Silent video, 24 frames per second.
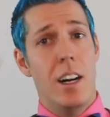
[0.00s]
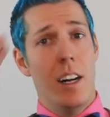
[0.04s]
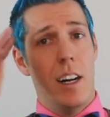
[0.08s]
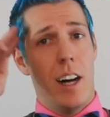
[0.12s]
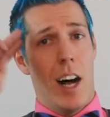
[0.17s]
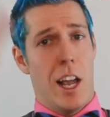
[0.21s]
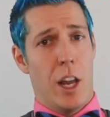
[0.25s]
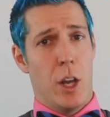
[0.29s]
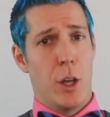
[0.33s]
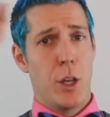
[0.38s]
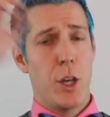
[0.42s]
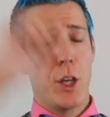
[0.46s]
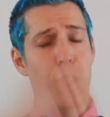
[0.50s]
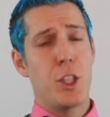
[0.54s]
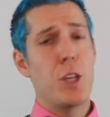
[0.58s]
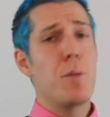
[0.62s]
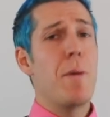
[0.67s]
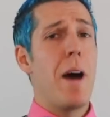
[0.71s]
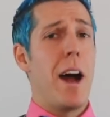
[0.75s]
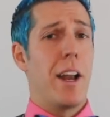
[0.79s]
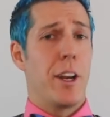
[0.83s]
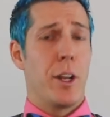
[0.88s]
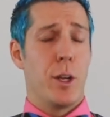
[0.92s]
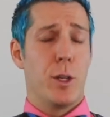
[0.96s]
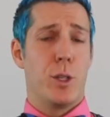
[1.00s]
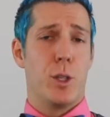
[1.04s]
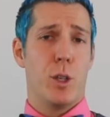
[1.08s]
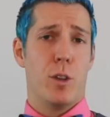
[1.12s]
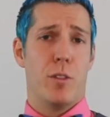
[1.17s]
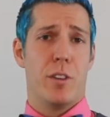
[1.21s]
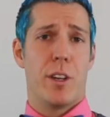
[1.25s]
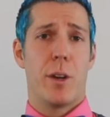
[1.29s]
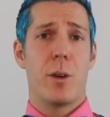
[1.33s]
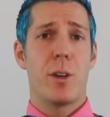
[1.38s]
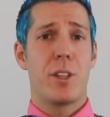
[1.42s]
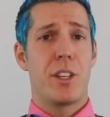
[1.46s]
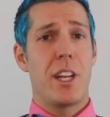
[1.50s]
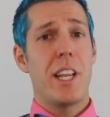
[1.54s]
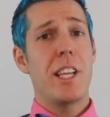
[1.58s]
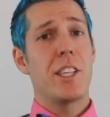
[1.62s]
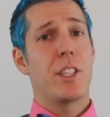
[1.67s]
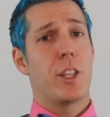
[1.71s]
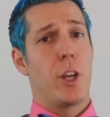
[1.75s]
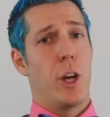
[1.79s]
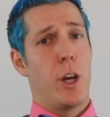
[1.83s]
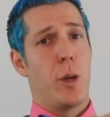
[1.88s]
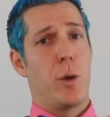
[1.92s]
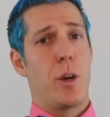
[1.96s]
Hello YouTube and YouTube viewers, it is
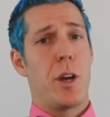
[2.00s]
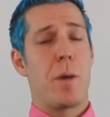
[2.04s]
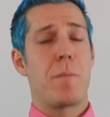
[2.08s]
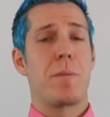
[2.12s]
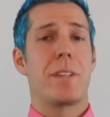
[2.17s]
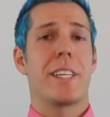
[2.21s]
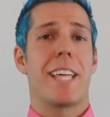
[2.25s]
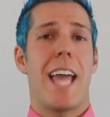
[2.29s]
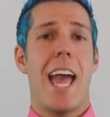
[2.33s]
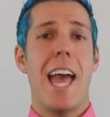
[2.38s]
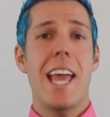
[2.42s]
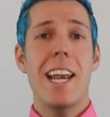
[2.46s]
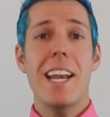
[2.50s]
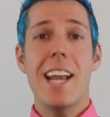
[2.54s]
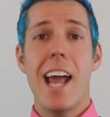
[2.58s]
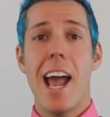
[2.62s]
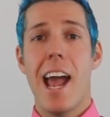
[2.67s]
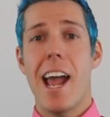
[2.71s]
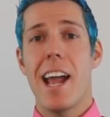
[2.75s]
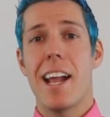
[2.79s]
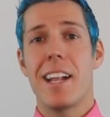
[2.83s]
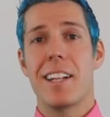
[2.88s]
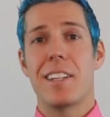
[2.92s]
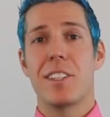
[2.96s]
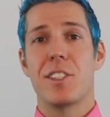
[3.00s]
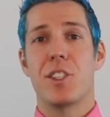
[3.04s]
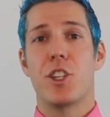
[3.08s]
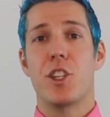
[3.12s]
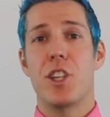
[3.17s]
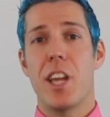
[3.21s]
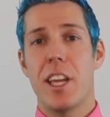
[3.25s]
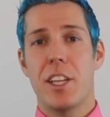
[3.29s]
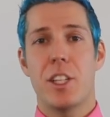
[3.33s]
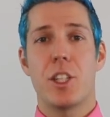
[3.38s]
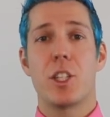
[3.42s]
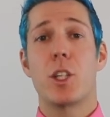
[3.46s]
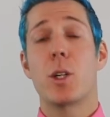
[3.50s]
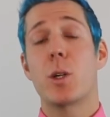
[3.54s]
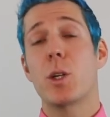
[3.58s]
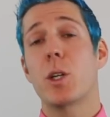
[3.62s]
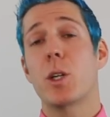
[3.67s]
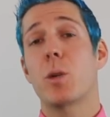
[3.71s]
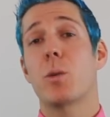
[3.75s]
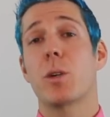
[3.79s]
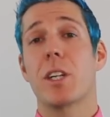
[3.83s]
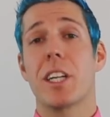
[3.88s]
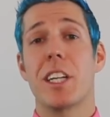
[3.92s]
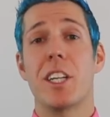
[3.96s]
Cody Williams again, and today's
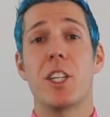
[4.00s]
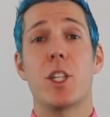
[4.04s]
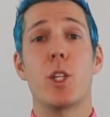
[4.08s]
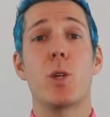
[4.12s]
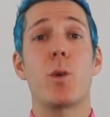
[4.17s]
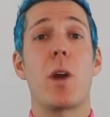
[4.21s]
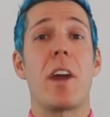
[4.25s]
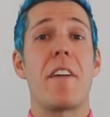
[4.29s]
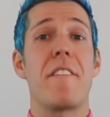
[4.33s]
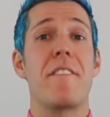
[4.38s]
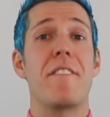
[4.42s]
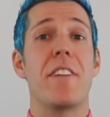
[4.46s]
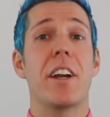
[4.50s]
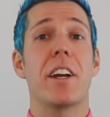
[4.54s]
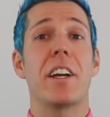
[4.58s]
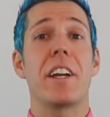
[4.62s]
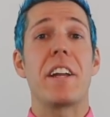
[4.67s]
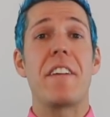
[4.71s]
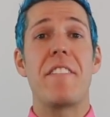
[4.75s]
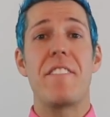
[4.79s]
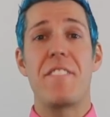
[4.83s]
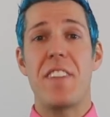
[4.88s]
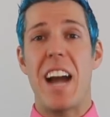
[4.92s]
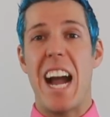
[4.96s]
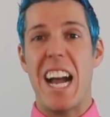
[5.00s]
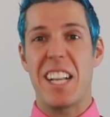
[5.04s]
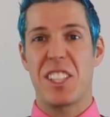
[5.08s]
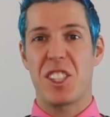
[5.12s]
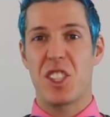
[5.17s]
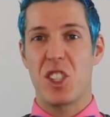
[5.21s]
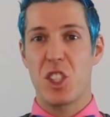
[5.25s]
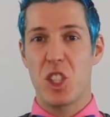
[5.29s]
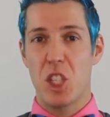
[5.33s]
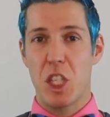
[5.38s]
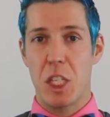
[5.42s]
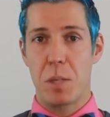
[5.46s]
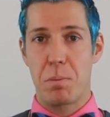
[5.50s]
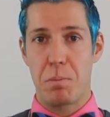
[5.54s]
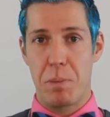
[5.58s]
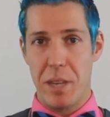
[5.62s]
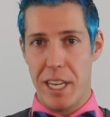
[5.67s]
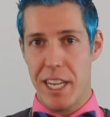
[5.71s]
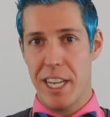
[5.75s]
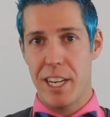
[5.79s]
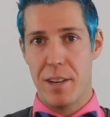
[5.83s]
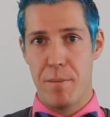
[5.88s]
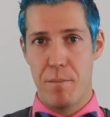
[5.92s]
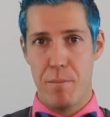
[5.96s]
tutorial we're going to do a very fast
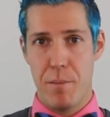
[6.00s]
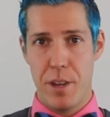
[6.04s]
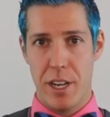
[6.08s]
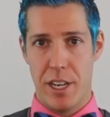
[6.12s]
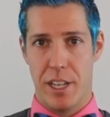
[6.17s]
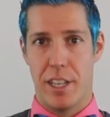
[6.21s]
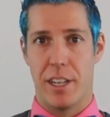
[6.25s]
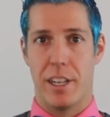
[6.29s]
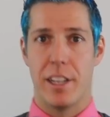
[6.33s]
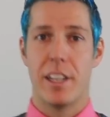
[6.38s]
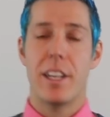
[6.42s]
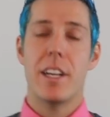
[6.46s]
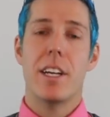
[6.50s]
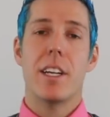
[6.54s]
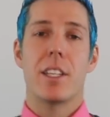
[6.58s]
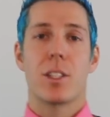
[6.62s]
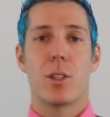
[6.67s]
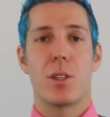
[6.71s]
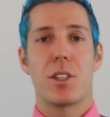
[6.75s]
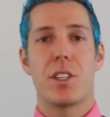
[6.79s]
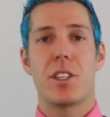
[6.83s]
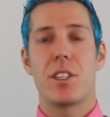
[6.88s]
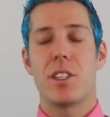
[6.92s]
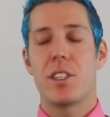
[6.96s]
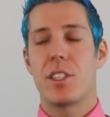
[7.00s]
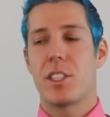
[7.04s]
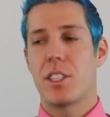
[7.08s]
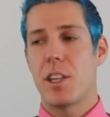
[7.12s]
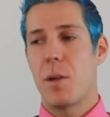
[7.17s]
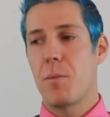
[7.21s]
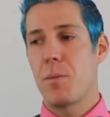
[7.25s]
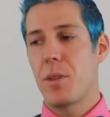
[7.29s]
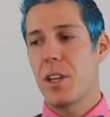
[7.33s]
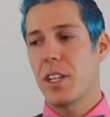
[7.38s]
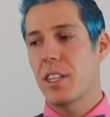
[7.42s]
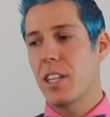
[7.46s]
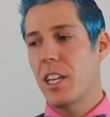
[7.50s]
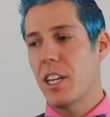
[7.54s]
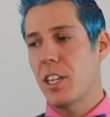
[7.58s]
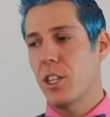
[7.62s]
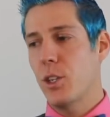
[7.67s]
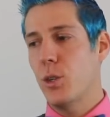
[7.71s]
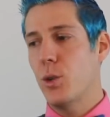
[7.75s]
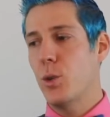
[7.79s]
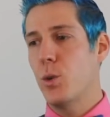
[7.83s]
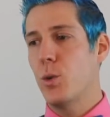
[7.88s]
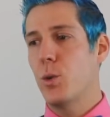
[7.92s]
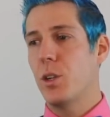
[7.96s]
speed minion. So this is something that
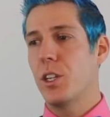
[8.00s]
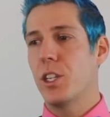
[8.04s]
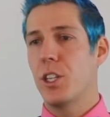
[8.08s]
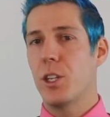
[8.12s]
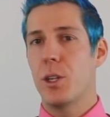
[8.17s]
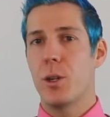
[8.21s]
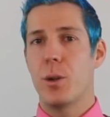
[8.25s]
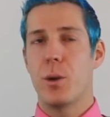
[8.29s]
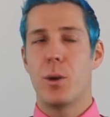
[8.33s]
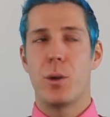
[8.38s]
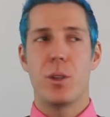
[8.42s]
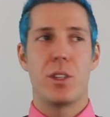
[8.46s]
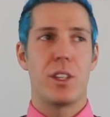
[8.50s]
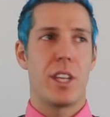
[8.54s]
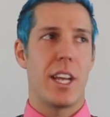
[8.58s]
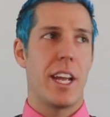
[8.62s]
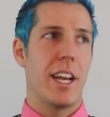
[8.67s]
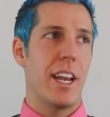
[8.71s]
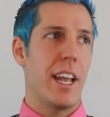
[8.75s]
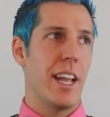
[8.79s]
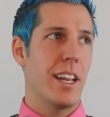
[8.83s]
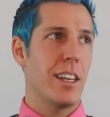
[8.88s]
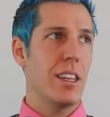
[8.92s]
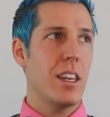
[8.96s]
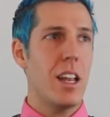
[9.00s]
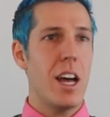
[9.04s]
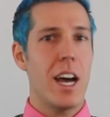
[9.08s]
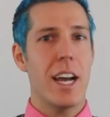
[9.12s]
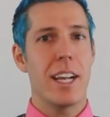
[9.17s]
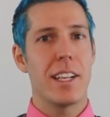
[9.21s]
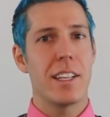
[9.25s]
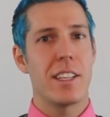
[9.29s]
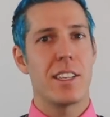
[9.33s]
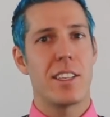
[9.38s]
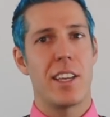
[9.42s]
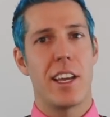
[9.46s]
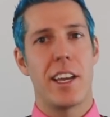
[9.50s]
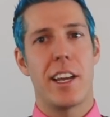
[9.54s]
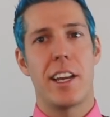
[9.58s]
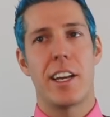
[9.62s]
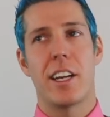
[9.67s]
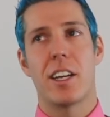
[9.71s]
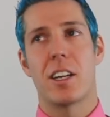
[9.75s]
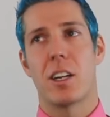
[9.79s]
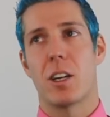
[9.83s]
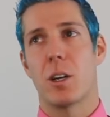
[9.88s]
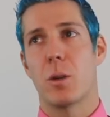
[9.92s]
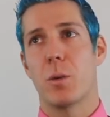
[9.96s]
you would use in a line
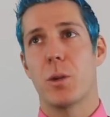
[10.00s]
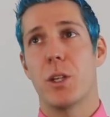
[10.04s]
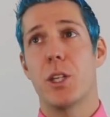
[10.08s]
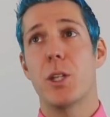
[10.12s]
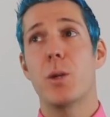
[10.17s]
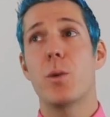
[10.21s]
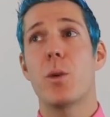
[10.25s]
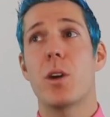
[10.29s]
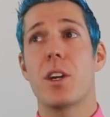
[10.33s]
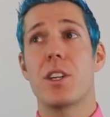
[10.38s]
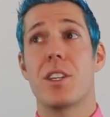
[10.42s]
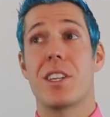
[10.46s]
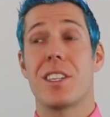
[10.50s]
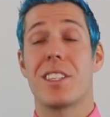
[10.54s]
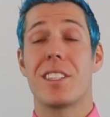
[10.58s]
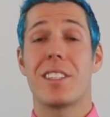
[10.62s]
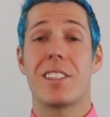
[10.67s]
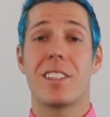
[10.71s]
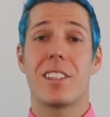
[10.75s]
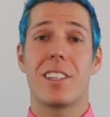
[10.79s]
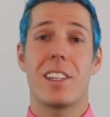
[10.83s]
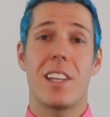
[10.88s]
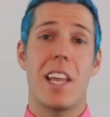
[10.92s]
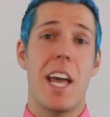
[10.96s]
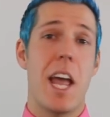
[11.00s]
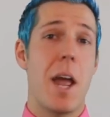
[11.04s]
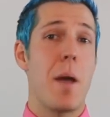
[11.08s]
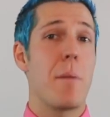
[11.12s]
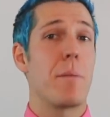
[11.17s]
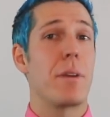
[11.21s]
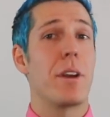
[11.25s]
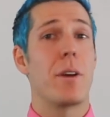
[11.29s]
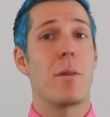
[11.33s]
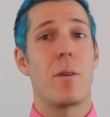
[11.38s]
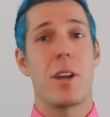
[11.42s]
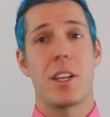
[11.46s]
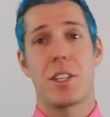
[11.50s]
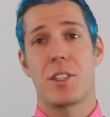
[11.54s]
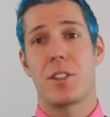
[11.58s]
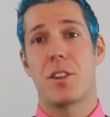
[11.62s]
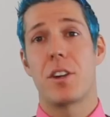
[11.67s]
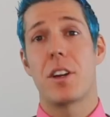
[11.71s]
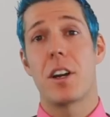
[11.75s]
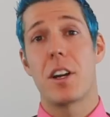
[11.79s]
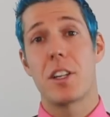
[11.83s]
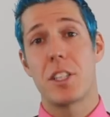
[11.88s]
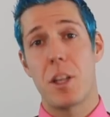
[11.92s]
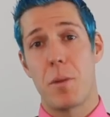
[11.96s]
setting or when you are just slammed in a
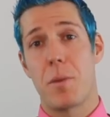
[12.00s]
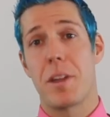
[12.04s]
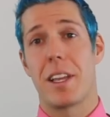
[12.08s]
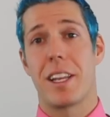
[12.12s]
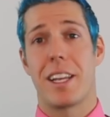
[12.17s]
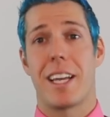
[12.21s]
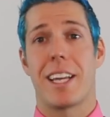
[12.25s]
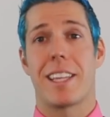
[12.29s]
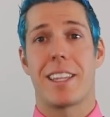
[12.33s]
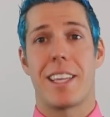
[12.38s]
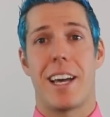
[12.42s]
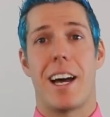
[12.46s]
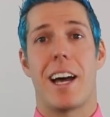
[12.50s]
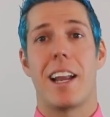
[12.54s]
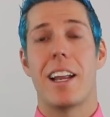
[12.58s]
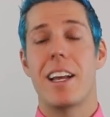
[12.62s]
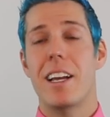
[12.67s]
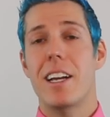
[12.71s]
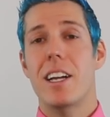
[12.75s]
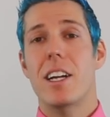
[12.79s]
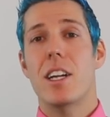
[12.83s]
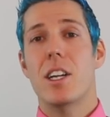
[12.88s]
restaurant or something like that.